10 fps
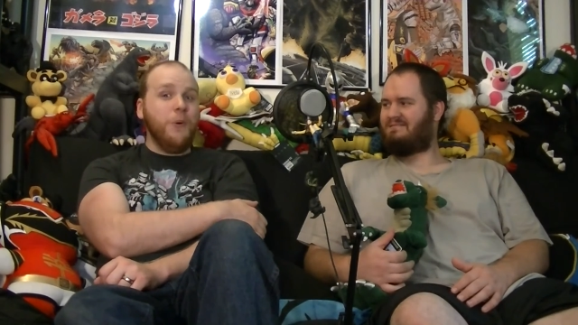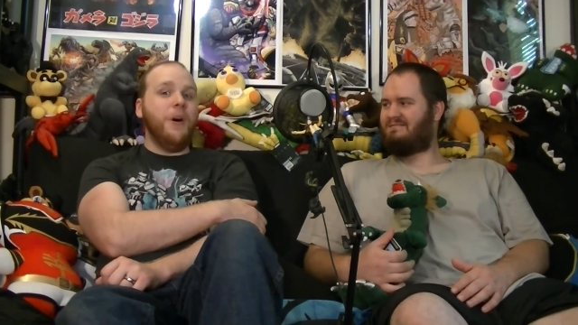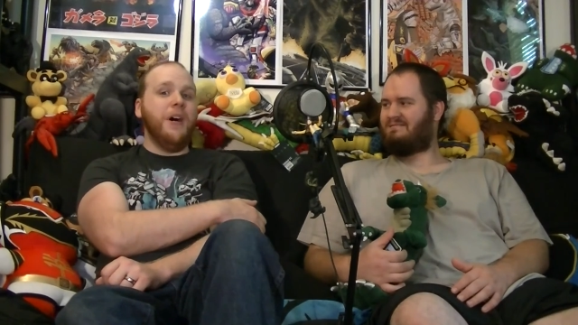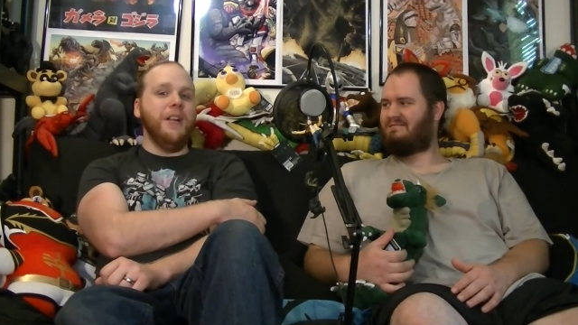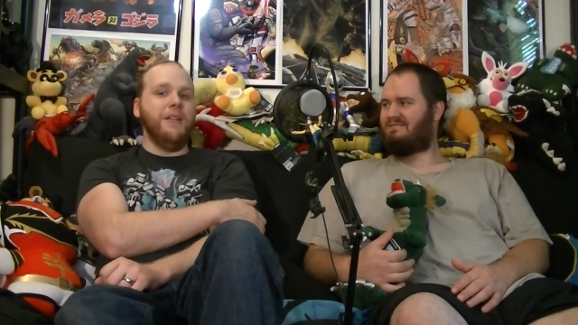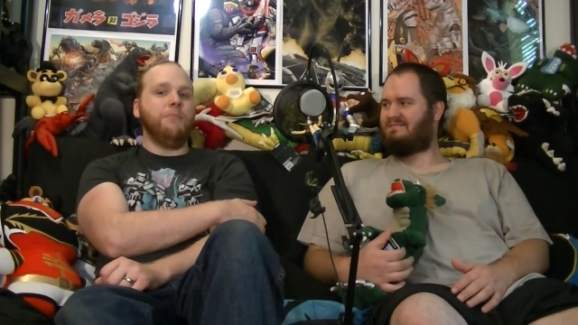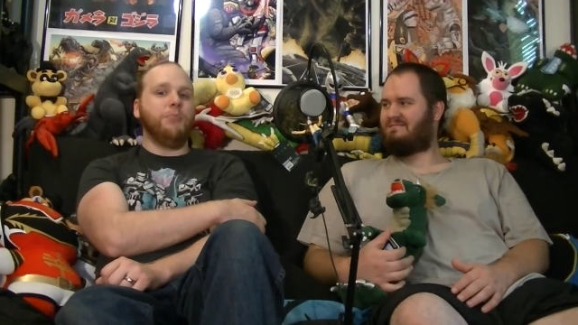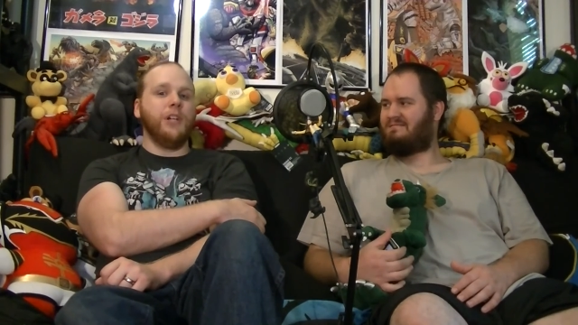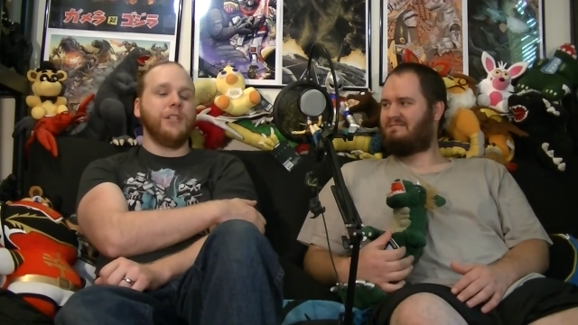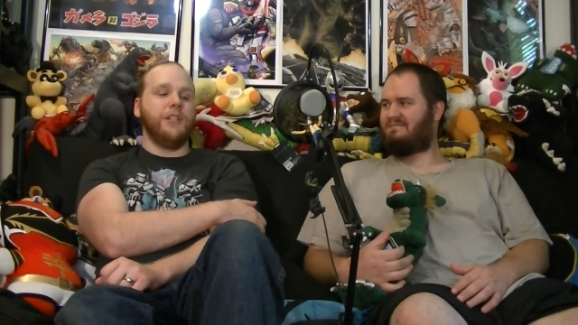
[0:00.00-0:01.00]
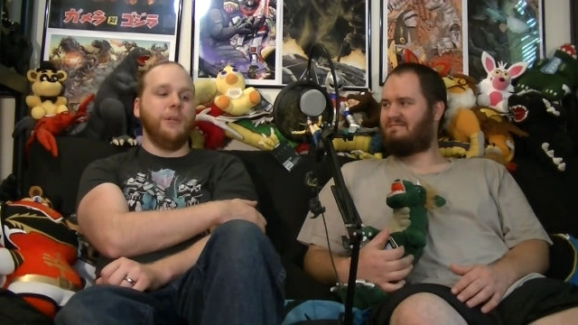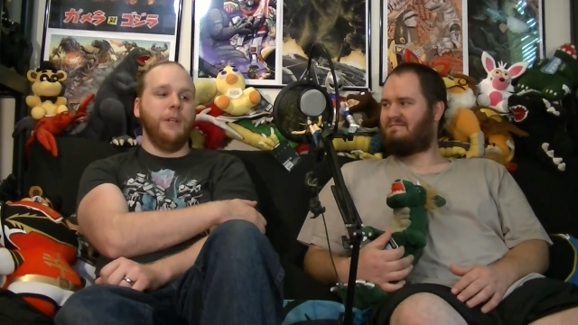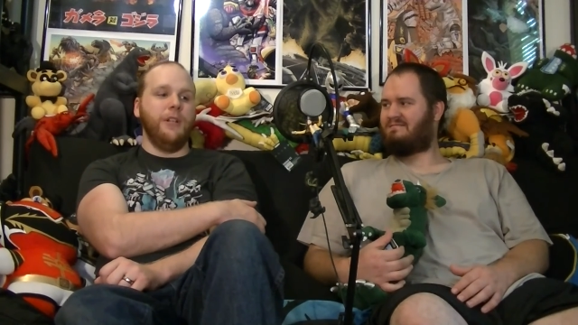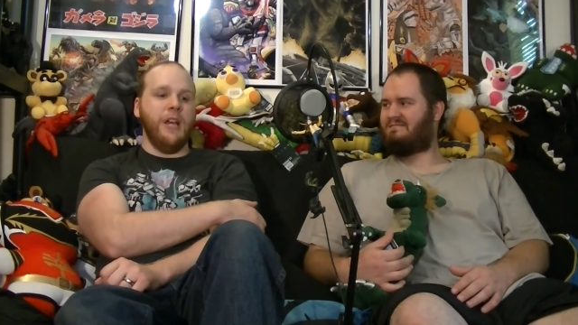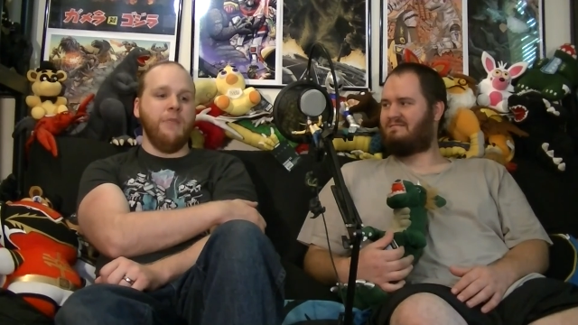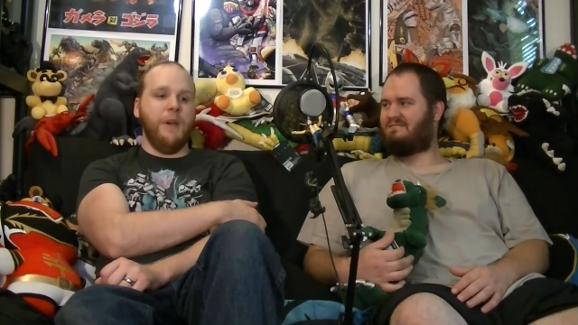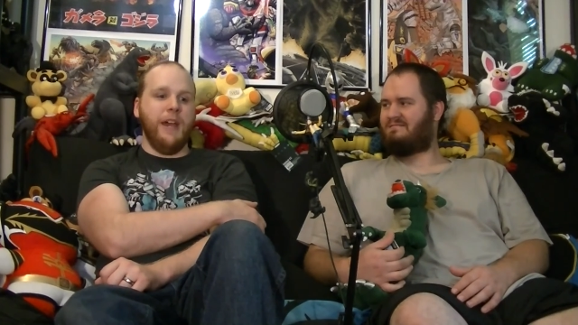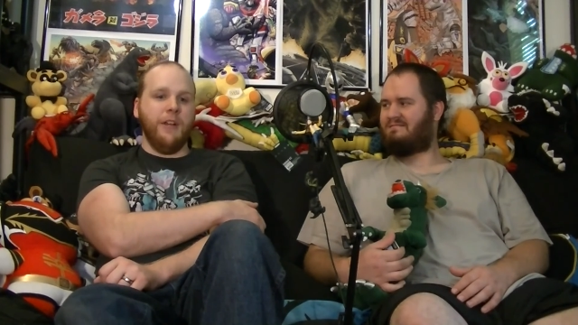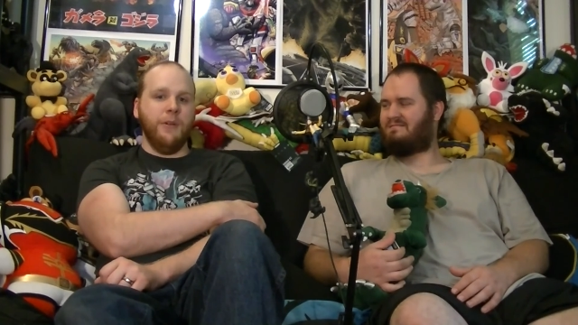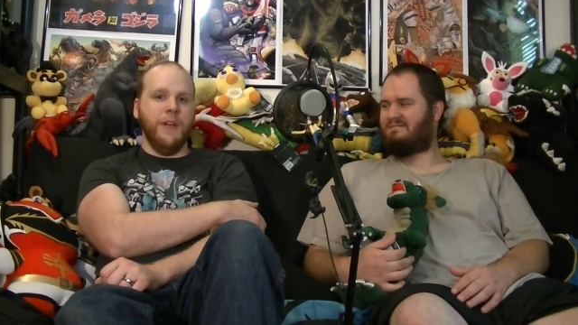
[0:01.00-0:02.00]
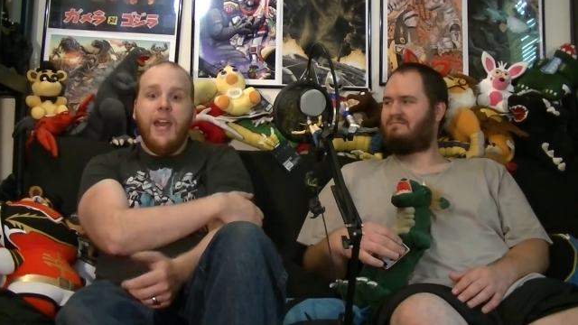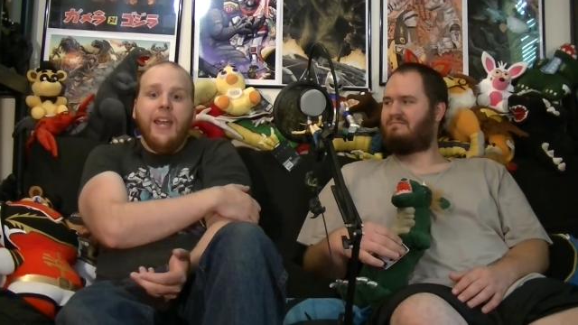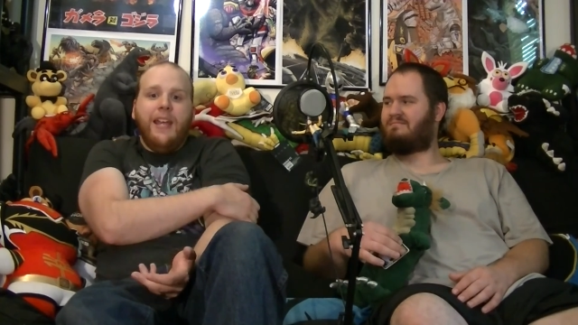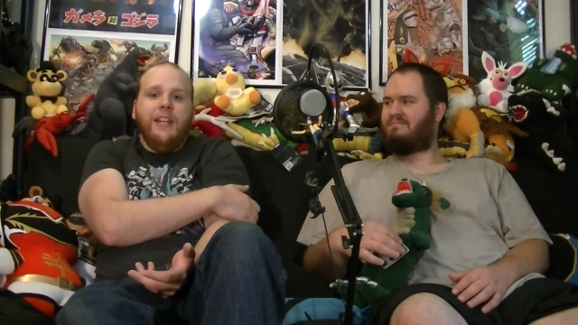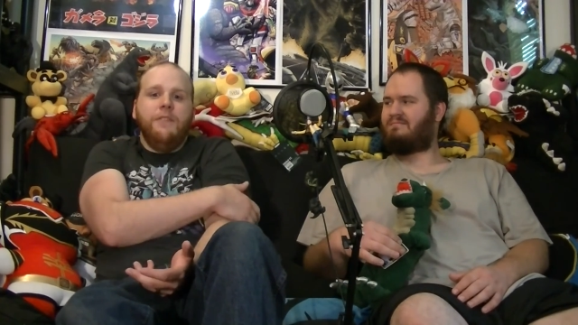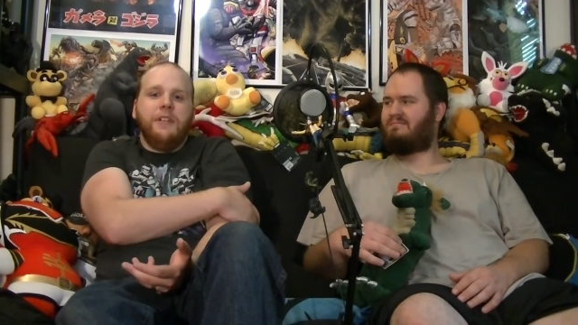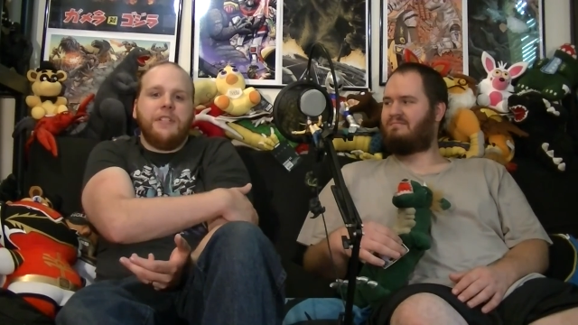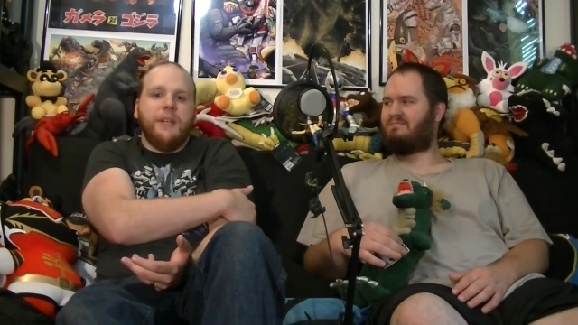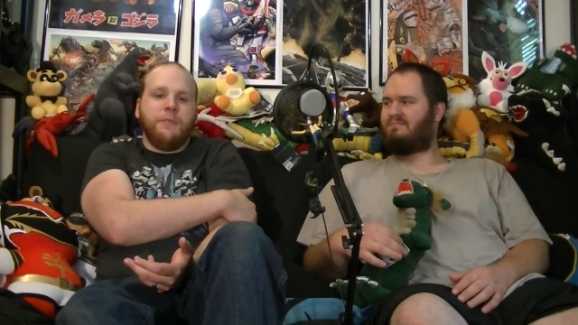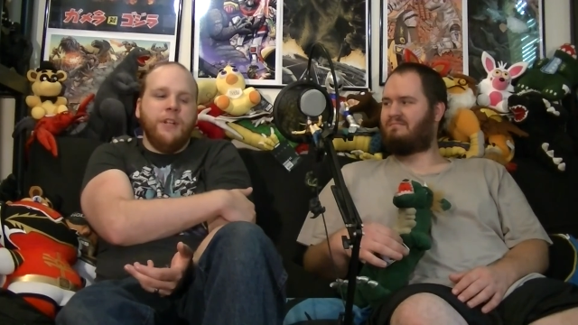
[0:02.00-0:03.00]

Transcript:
Speaker 1: one brings a little bit of life back into it. Heck, I didn't even accept